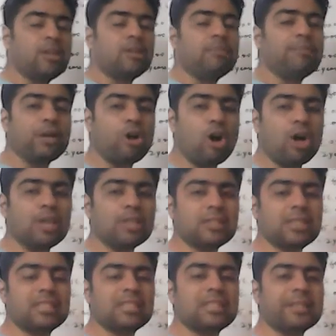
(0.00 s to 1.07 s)
because
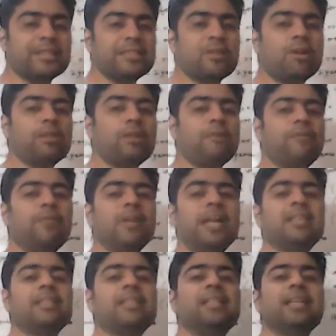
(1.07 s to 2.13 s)
this does not
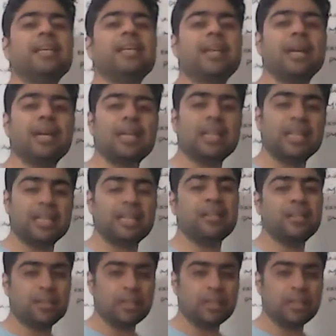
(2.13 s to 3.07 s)
reflect the correct